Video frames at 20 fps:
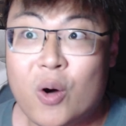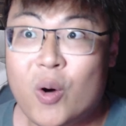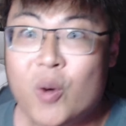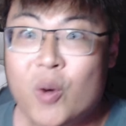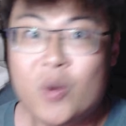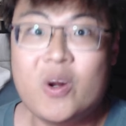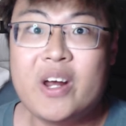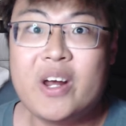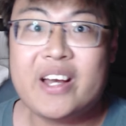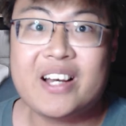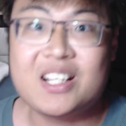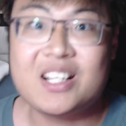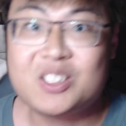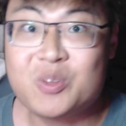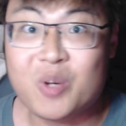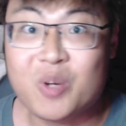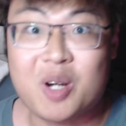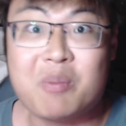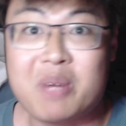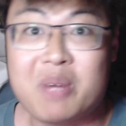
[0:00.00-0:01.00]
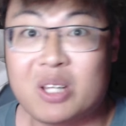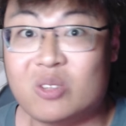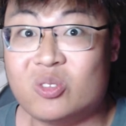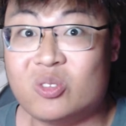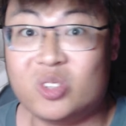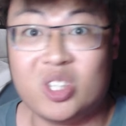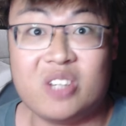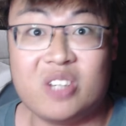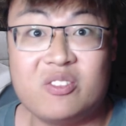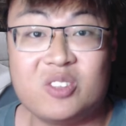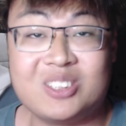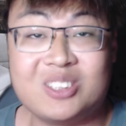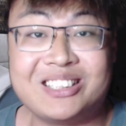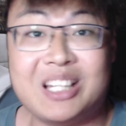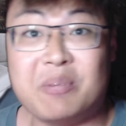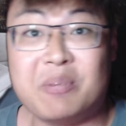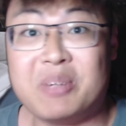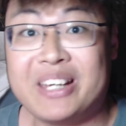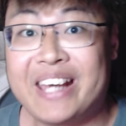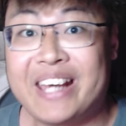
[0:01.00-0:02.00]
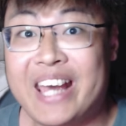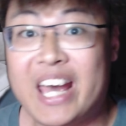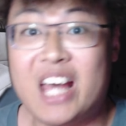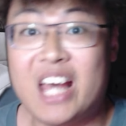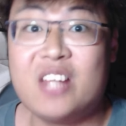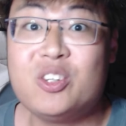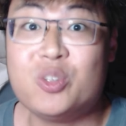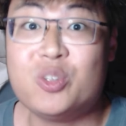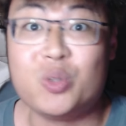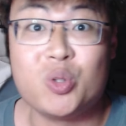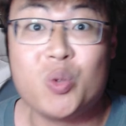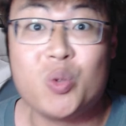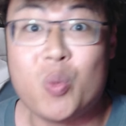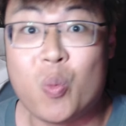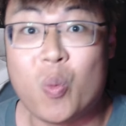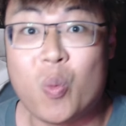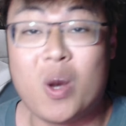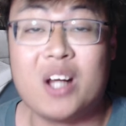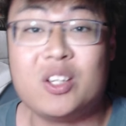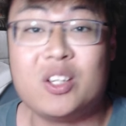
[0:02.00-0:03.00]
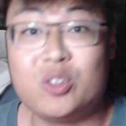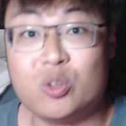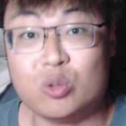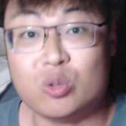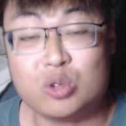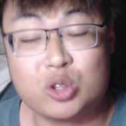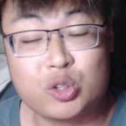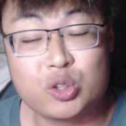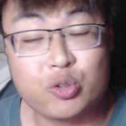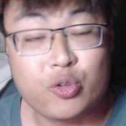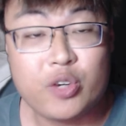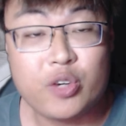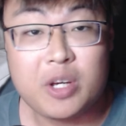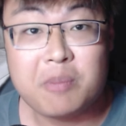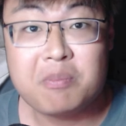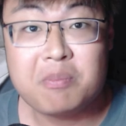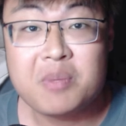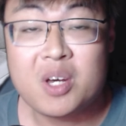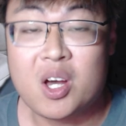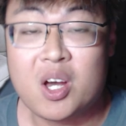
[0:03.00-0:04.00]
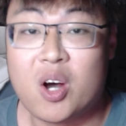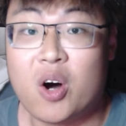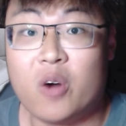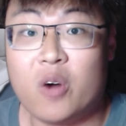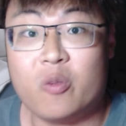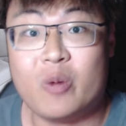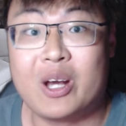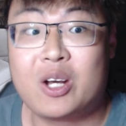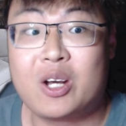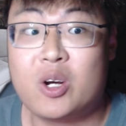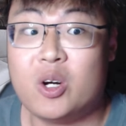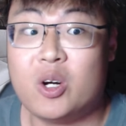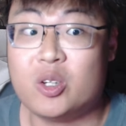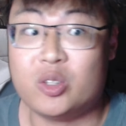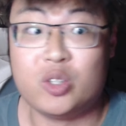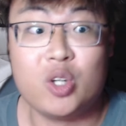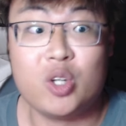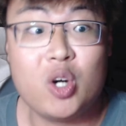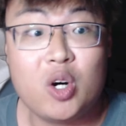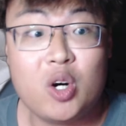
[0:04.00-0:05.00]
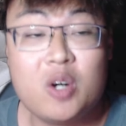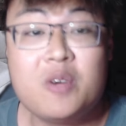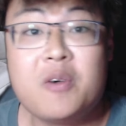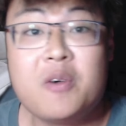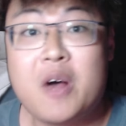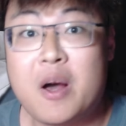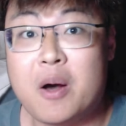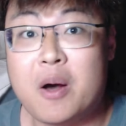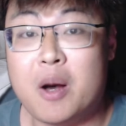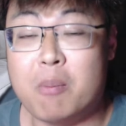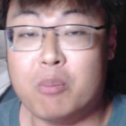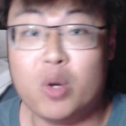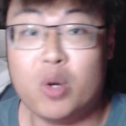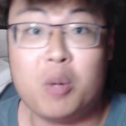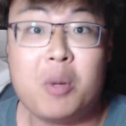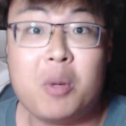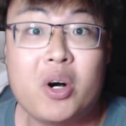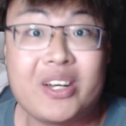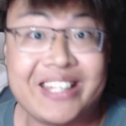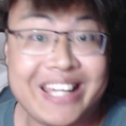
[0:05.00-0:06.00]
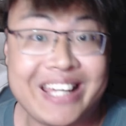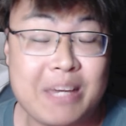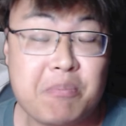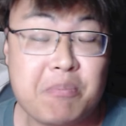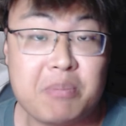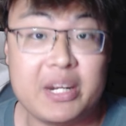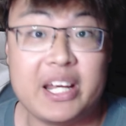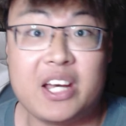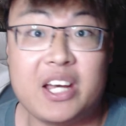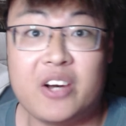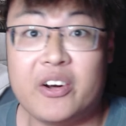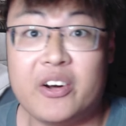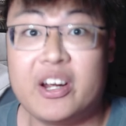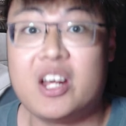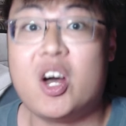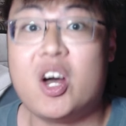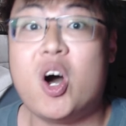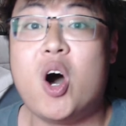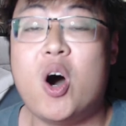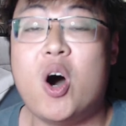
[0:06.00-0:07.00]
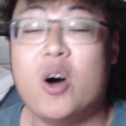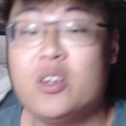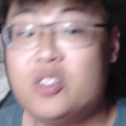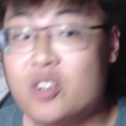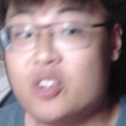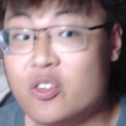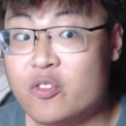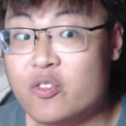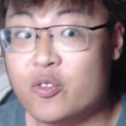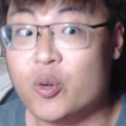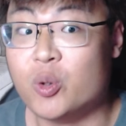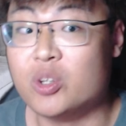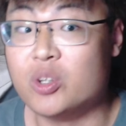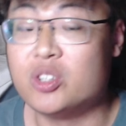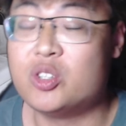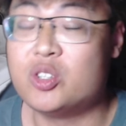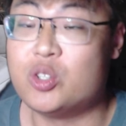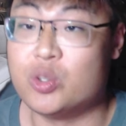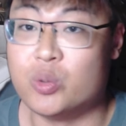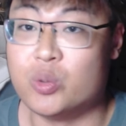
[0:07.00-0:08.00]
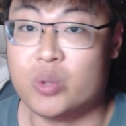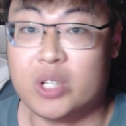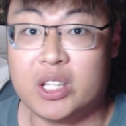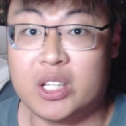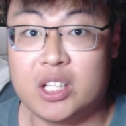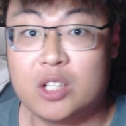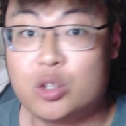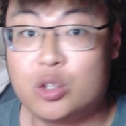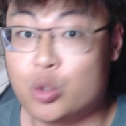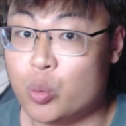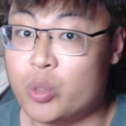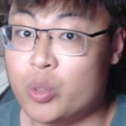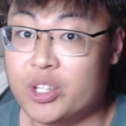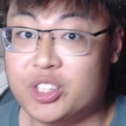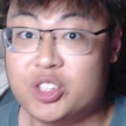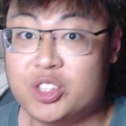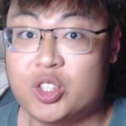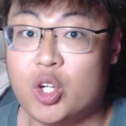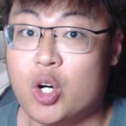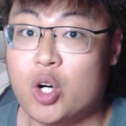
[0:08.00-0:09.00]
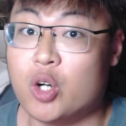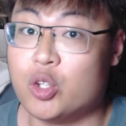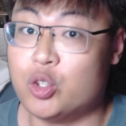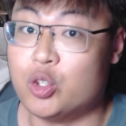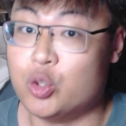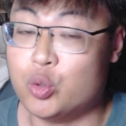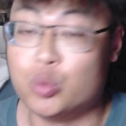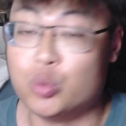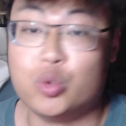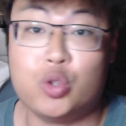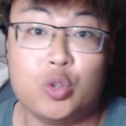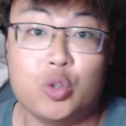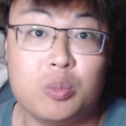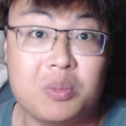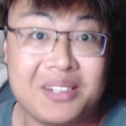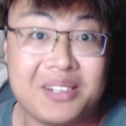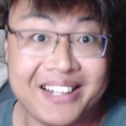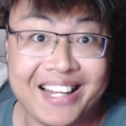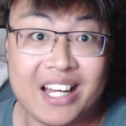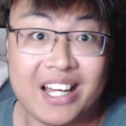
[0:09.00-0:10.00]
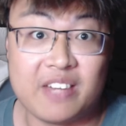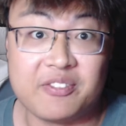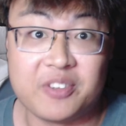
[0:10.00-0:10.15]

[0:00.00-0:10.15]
Alright guys, welcome back to JForce Gaming. And do you want to stream or record your mobile gameplay on your phone to either Twitch or YouTube live?